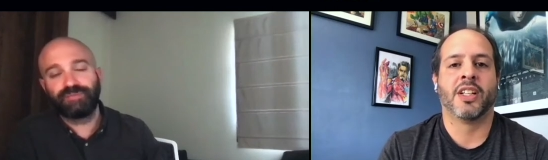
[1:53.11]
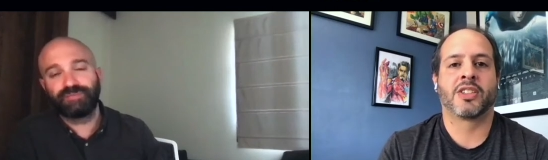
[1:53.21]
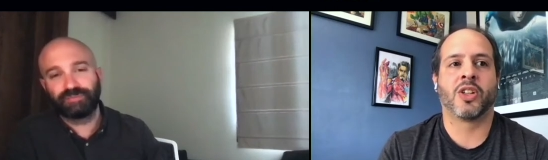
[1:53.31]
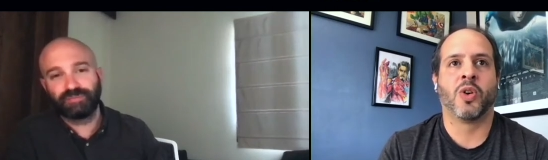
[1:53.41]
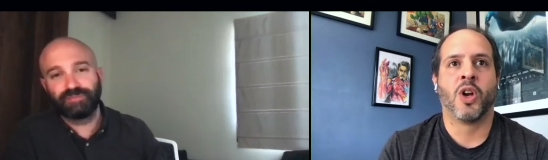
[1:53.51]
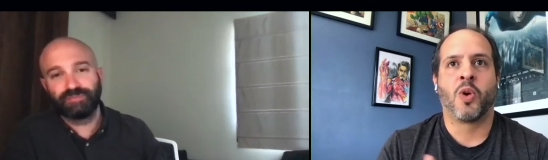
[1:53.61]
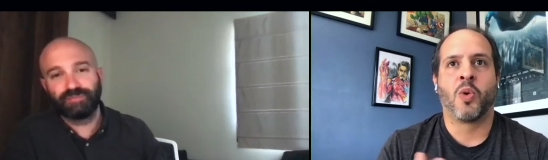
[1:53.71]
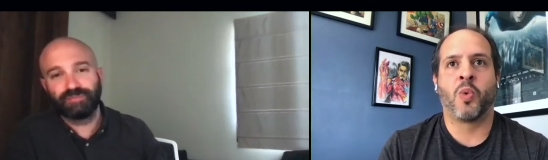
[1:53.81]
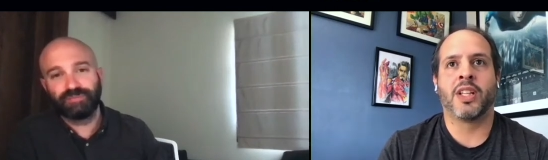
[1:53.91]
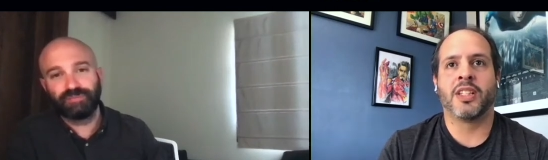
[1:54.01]
Speaker 1: So,
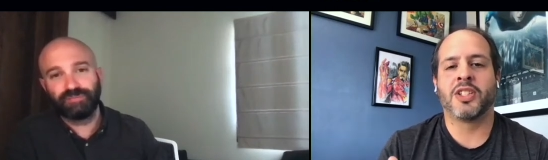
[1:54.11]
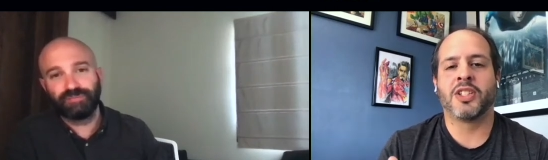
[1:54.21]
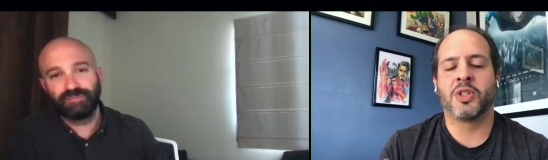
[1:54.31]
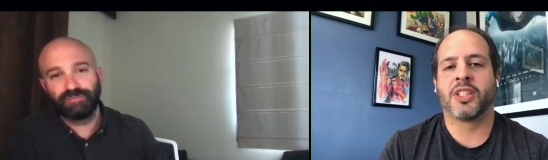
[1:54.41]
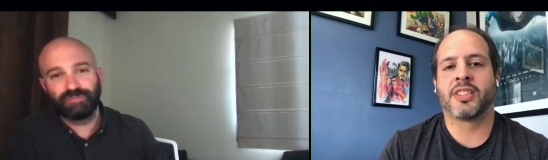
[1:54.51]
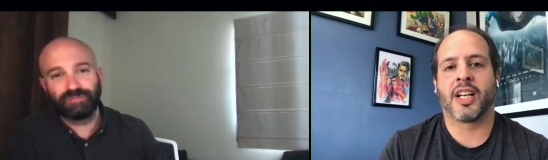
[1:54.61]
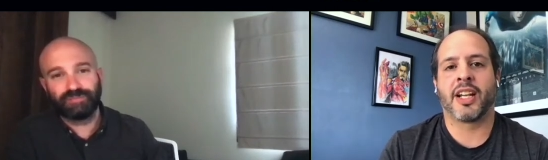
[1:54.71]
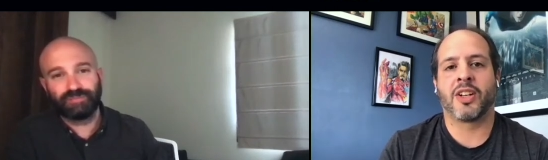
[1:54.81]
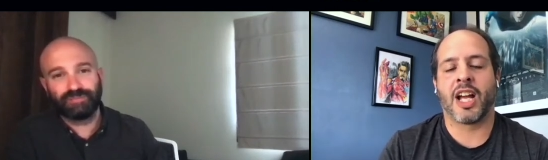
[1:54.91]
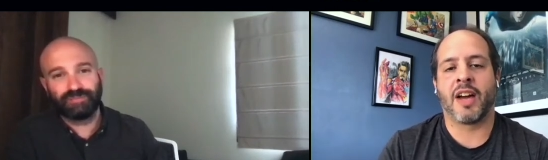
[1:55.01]
when did you
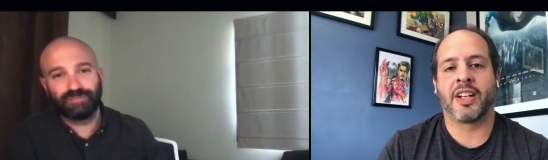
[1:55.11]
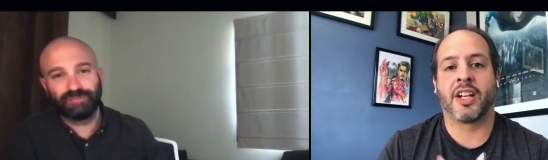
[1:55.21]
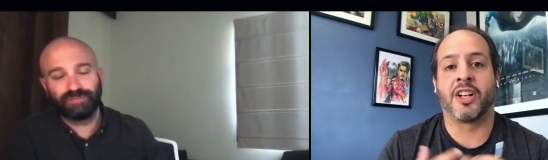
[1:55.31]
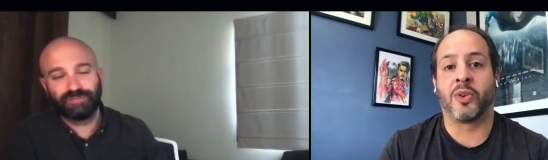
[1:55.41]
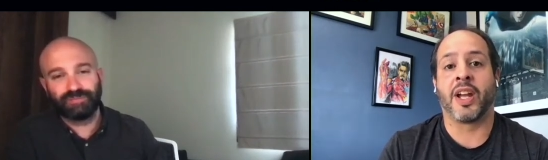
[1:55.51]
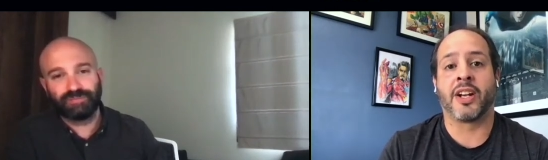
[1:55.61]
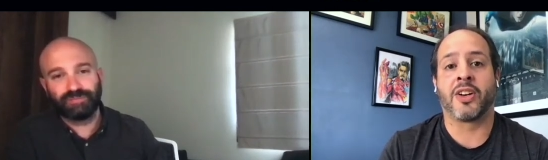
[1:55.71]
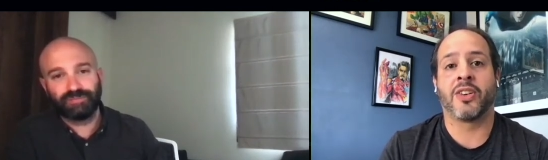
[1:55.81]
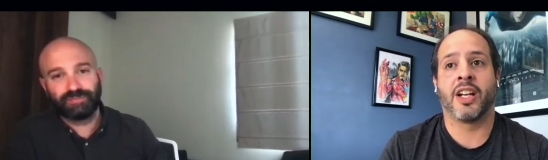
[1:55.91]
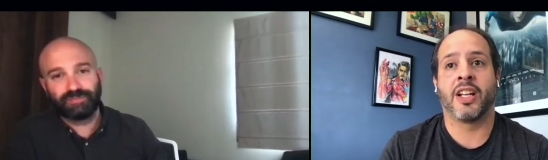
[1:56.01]
decide on having a
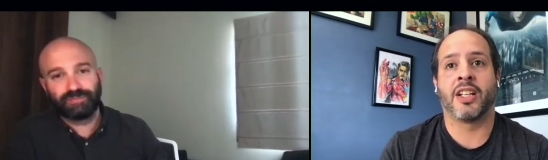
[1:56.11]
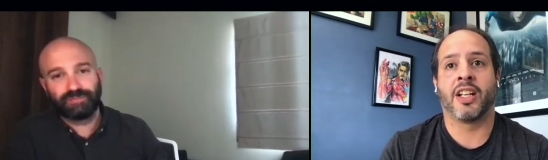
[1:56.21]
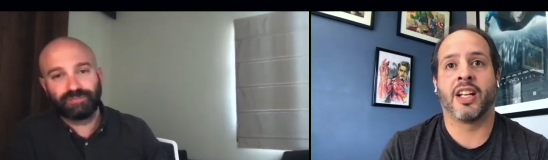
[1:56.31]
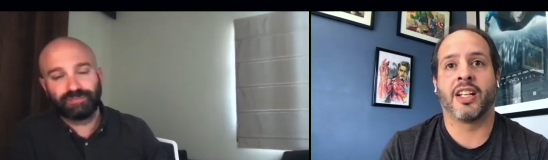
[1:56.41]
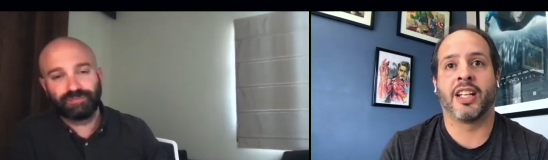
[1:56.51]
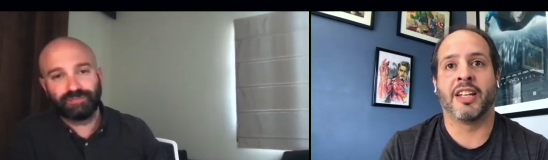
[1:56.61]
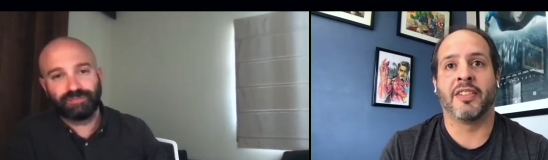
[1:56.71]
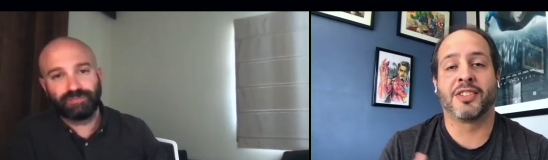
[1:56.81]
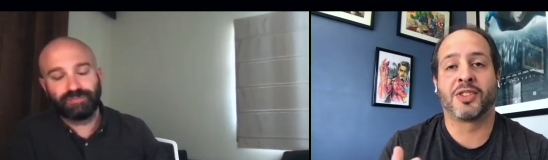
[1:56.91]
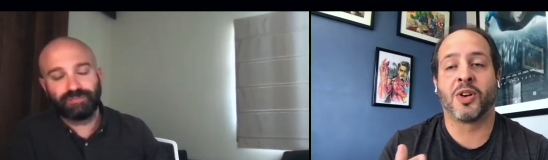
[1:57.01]
narrator, and and
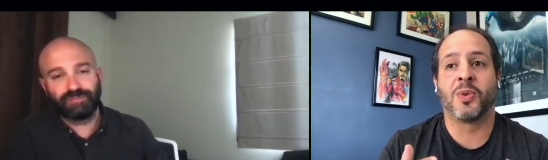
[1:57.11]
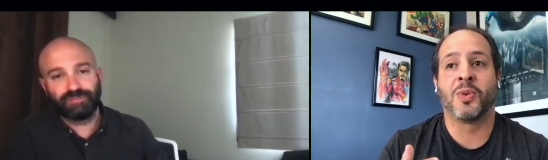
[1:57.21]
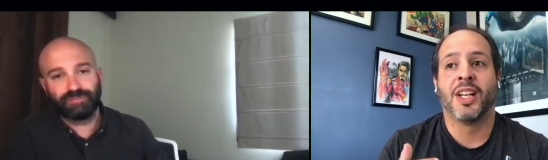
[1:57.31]
even so,